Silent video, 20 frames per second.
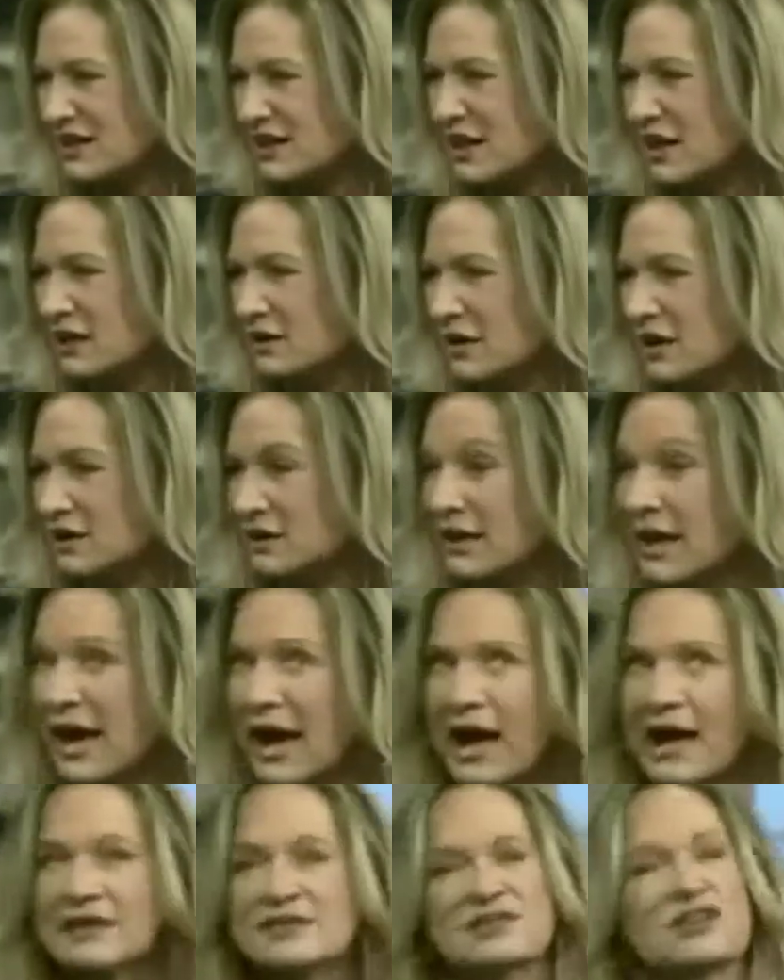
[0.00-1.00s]
And
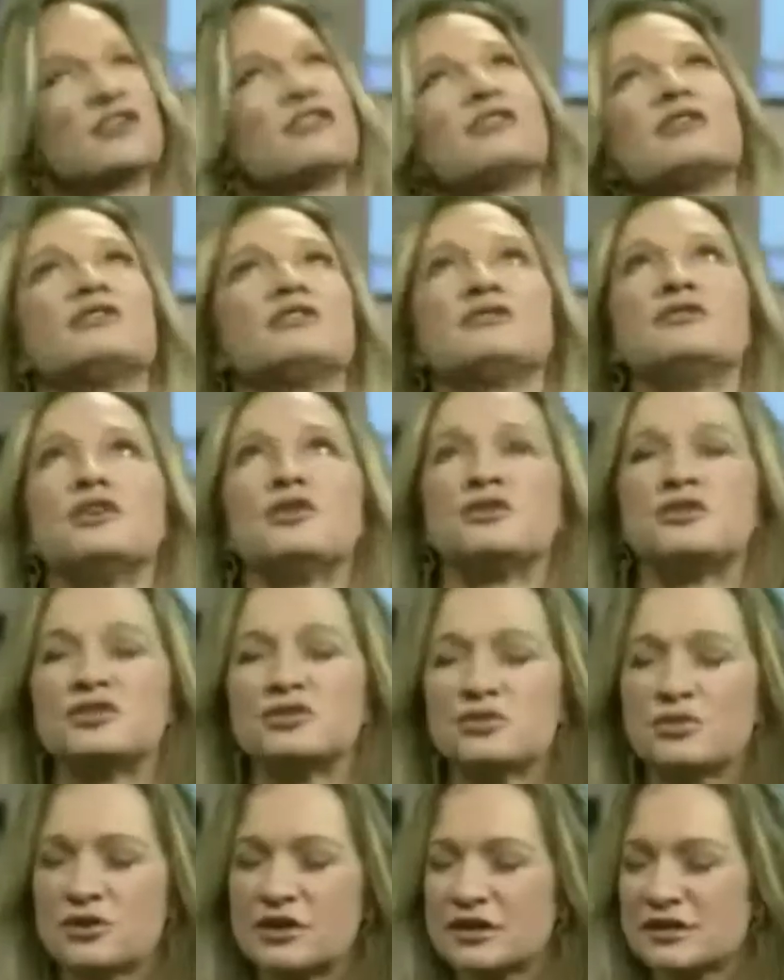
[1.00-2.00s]
cats are
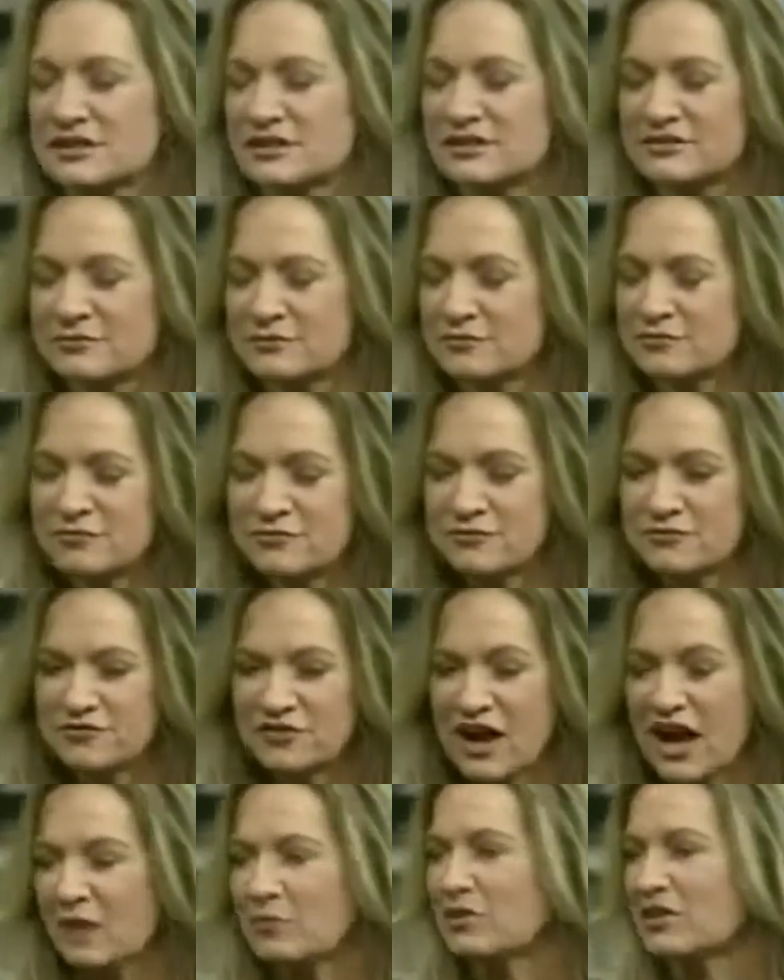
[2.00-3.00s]
notoriously
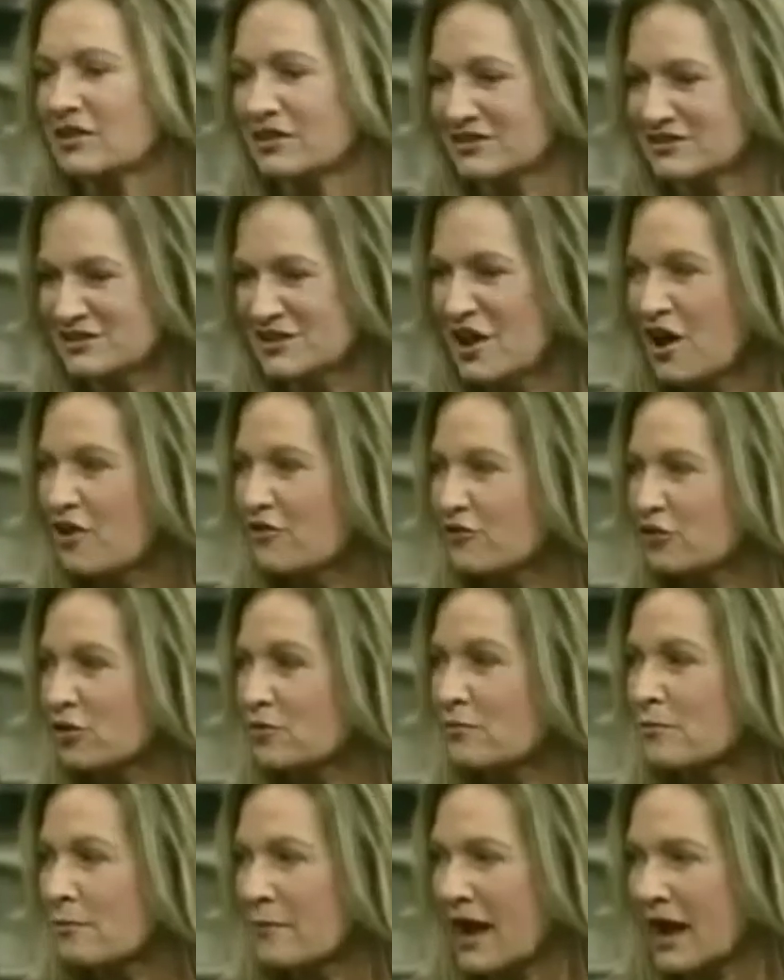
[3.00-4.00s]
fabulous for
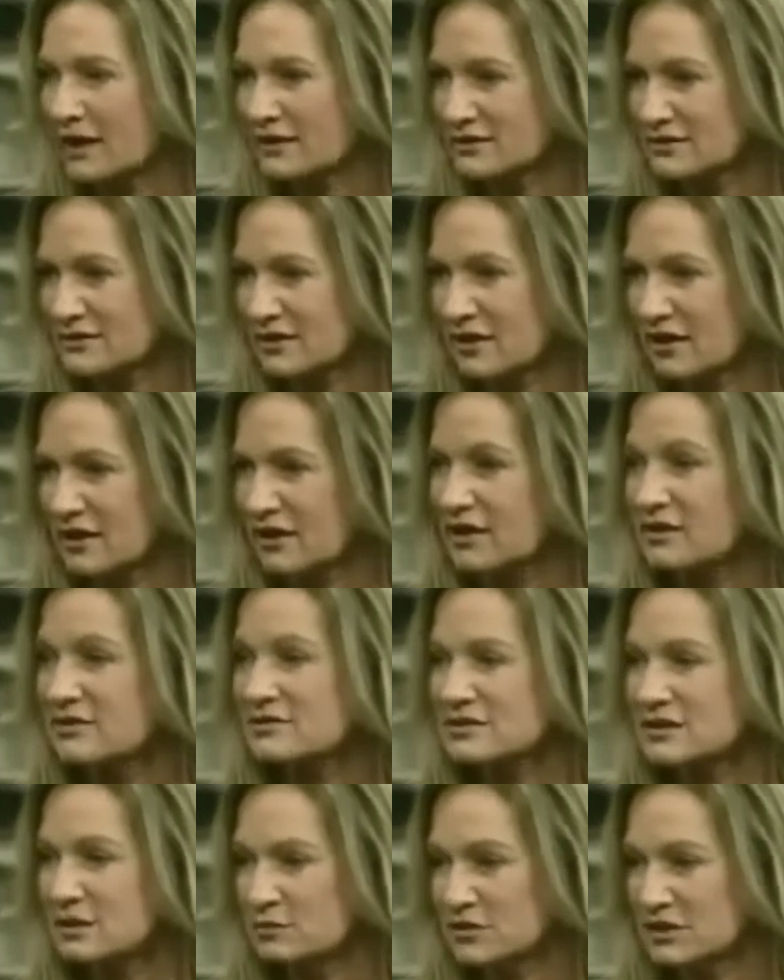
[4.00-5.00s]
masking
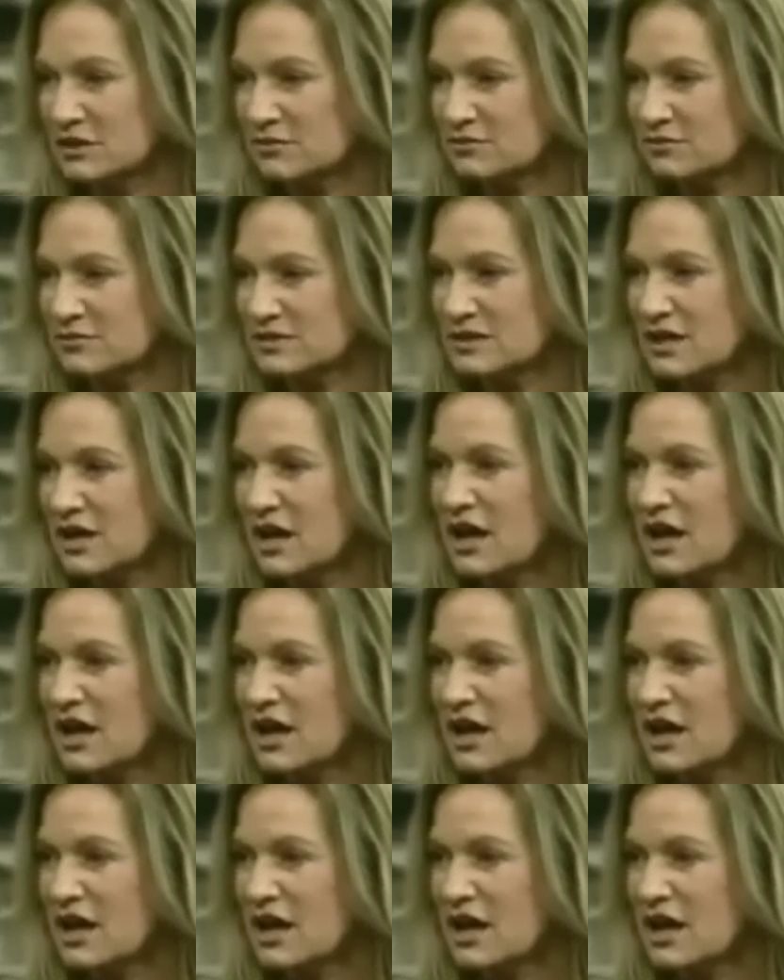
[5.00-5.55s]
symptoms,